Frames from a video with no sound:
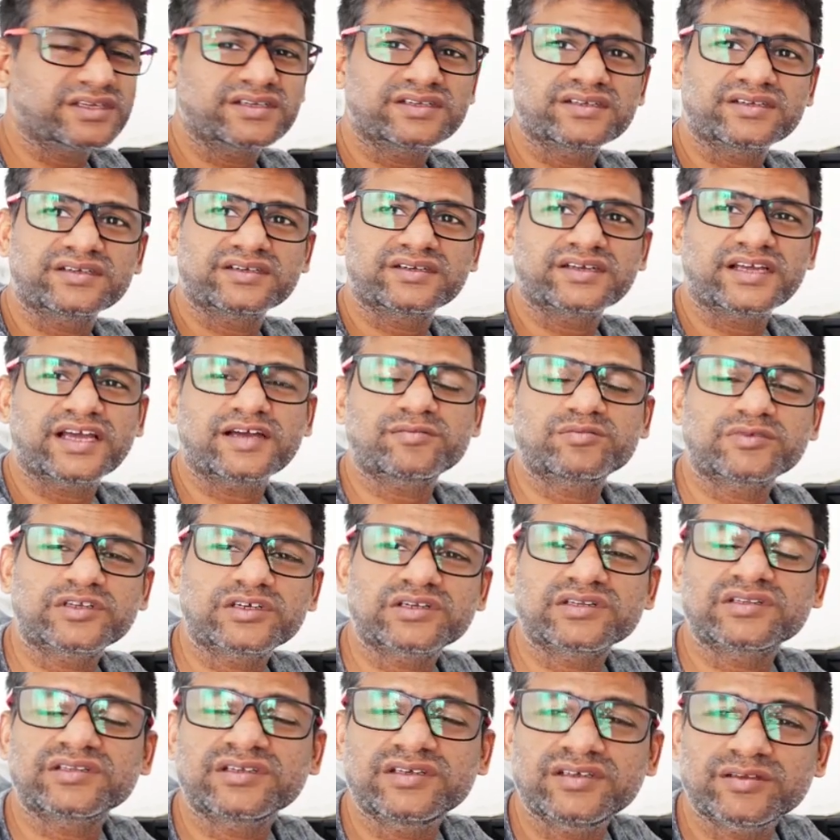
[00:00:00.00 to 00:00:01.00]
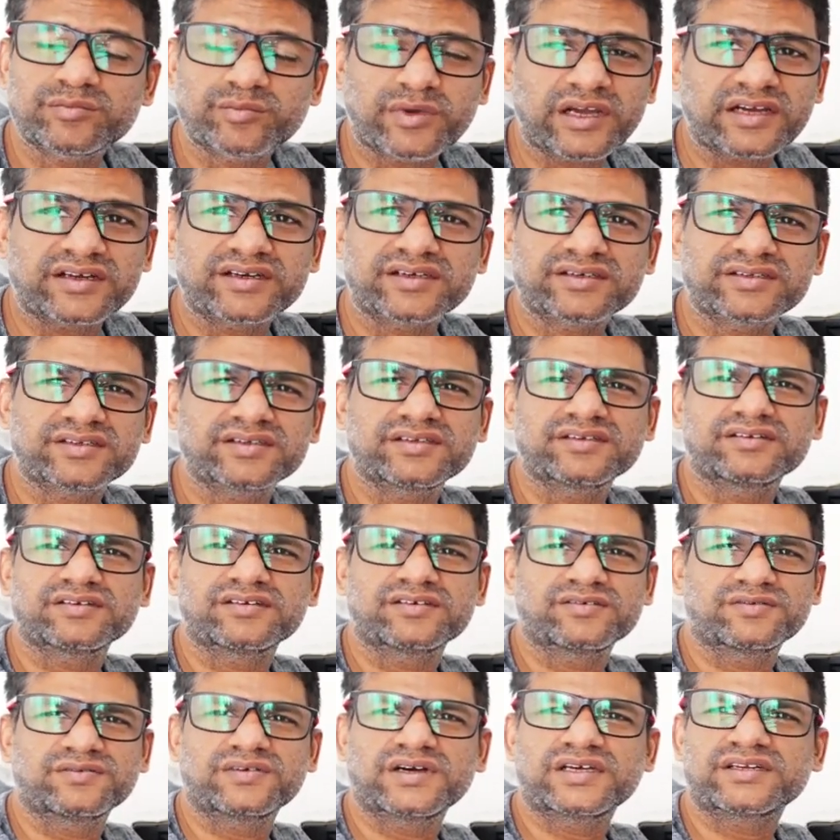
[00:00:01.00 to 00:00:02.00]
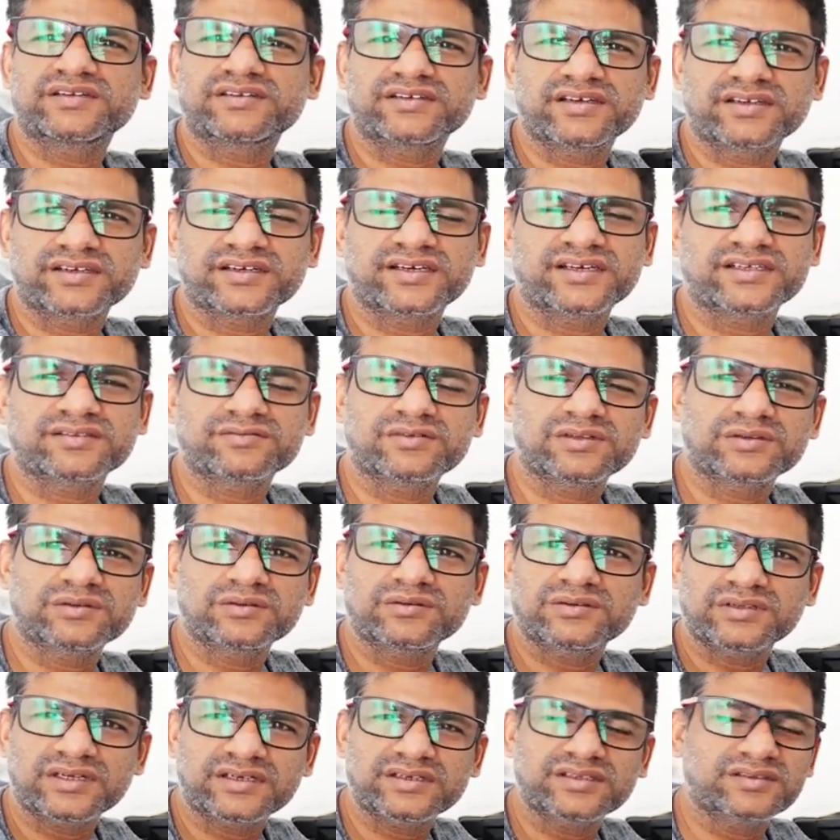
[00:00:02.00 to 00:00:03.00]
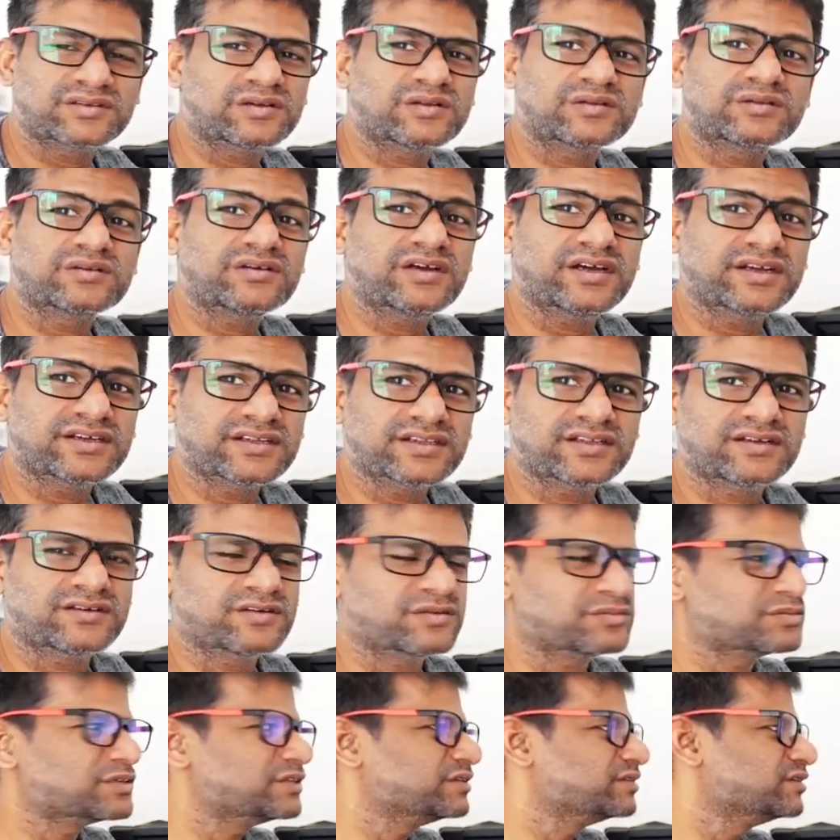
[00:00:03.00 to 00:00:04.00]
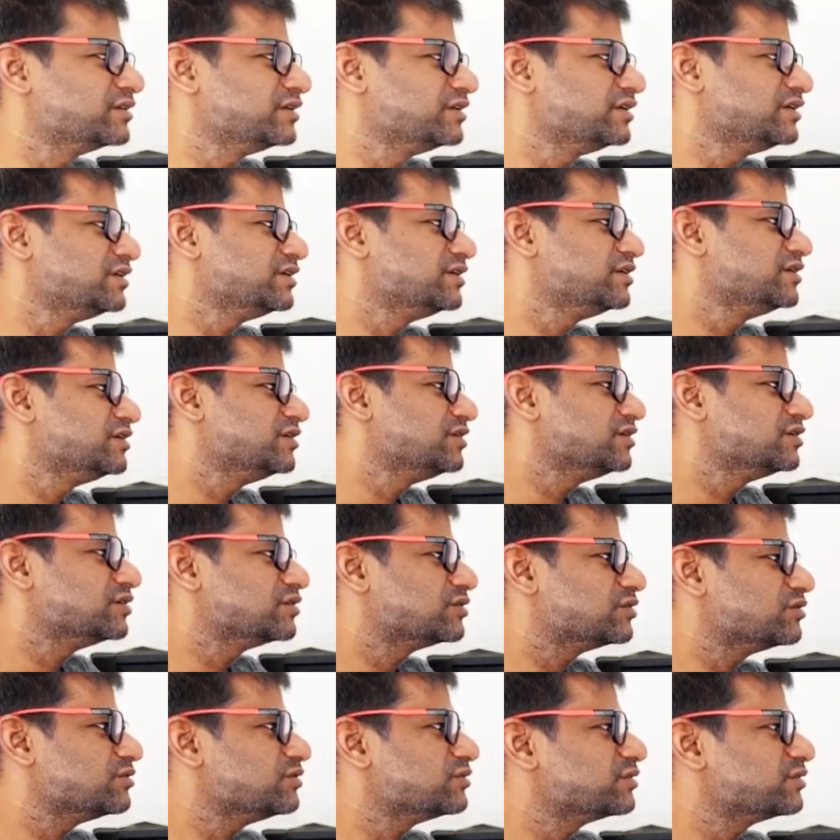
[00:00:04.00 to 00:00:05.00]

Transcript: can capture these packets in Wireshark as well. So that is also another option. So